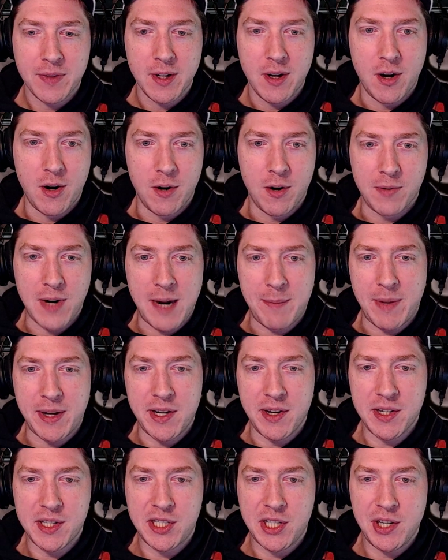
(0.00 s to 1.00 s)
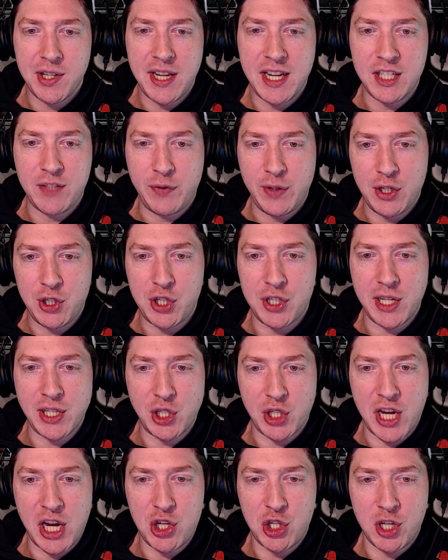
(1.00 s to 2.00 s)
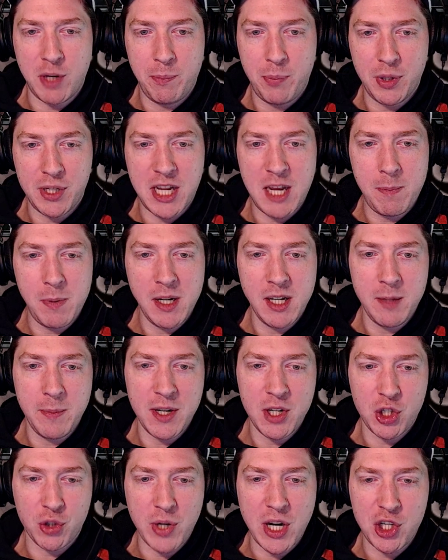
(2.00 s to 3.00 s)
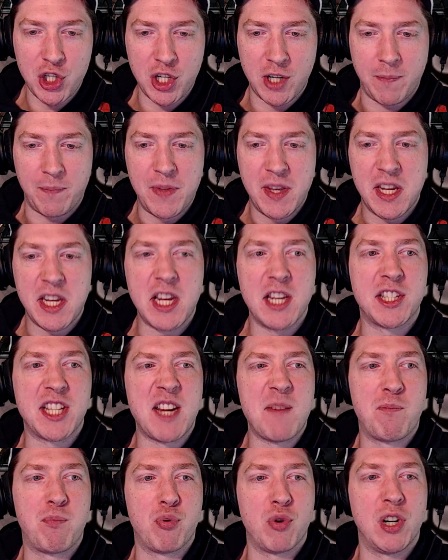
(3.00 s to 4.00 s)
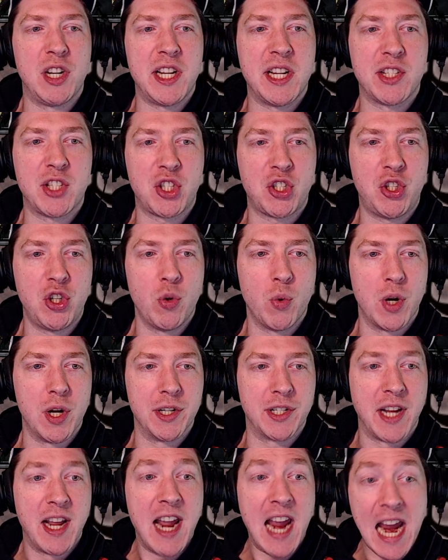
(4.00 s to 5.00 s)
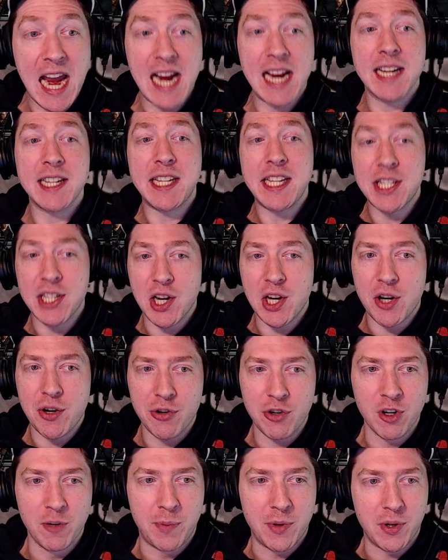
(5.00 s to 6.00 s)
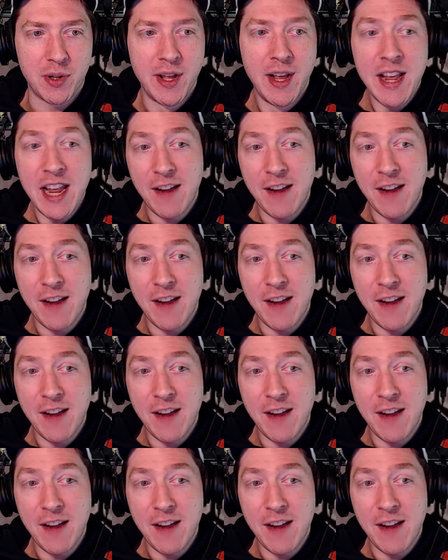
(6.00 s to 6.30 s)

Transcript: All right. My young son has finished his education in bookkeeping and administration. He is a brilliant steward, and he's honorable.